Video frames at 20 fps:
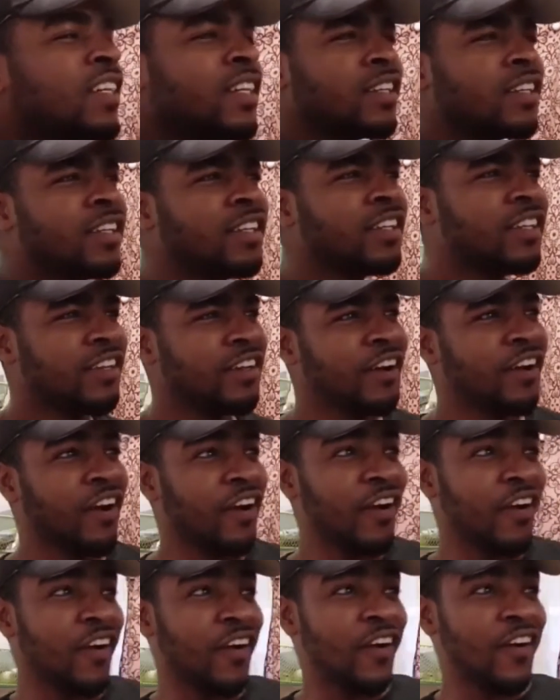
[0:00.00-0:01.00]

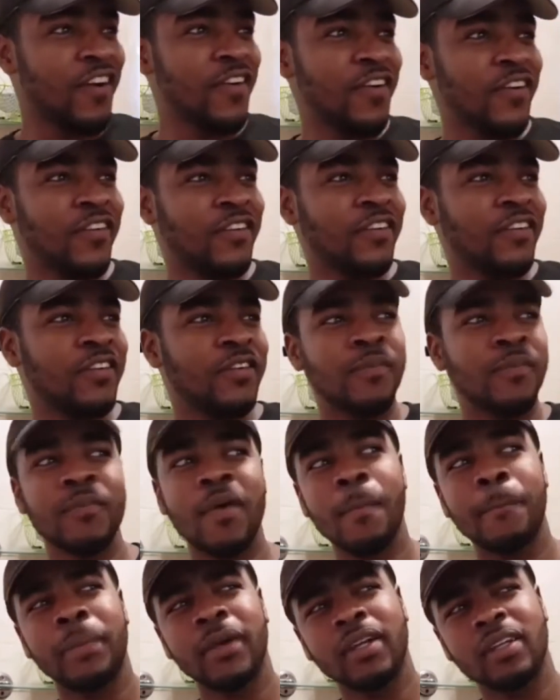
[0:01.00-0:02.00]
Yo! My
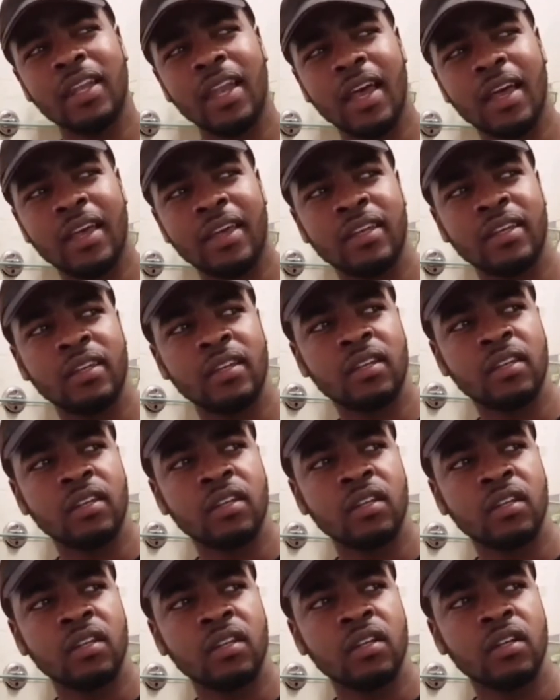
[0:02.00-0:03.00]
beard like,
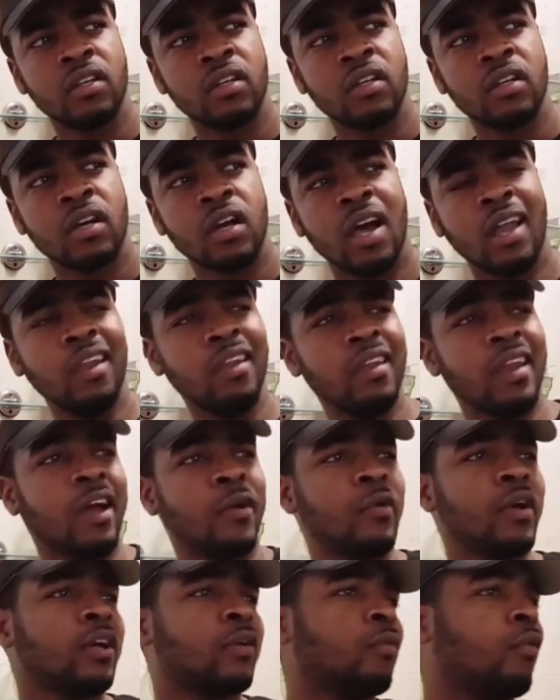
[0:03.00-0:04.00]
I look like
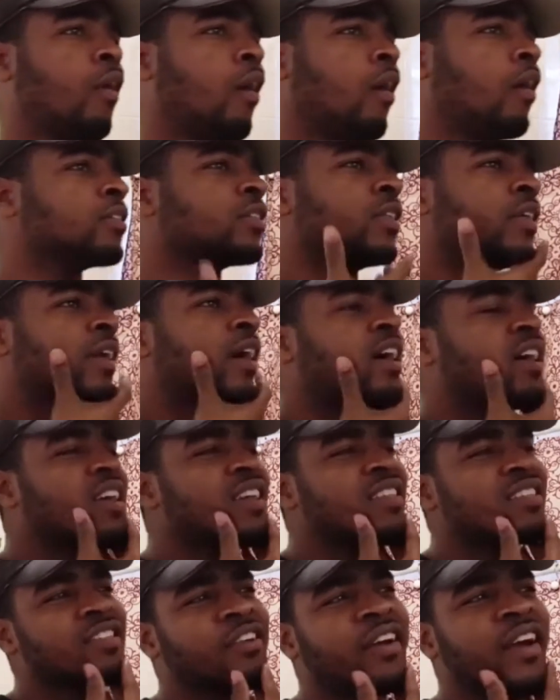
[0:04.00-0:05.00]
Rick Ross now.
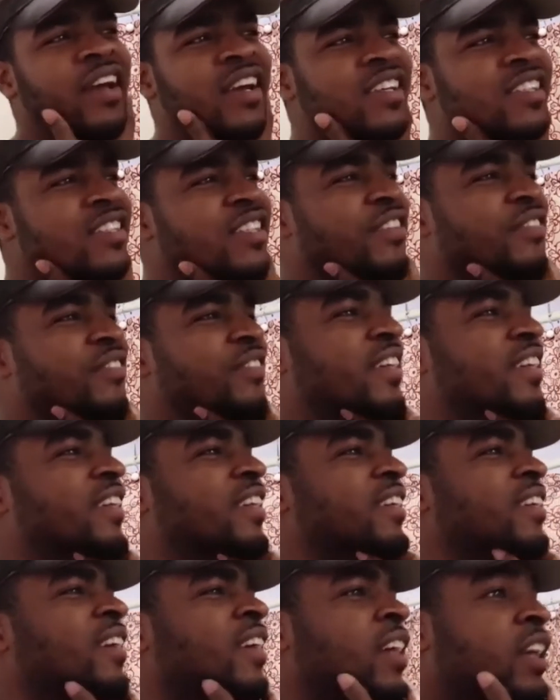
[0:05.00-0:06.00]
That's crazy,
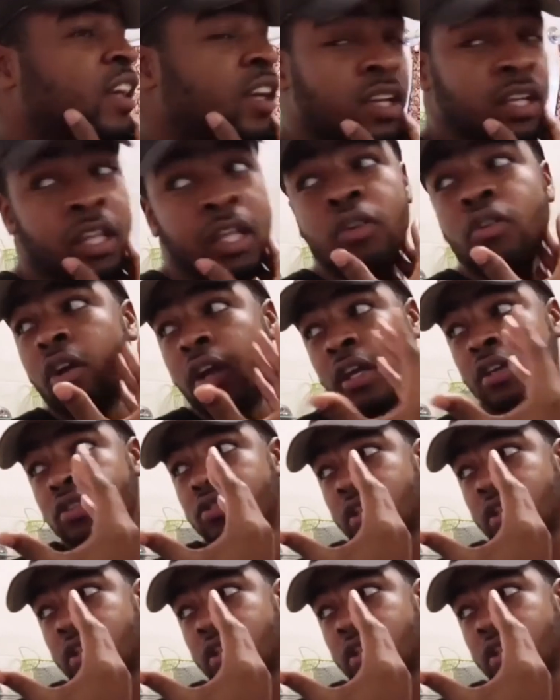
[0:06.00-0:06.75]
man. Yeah, they know they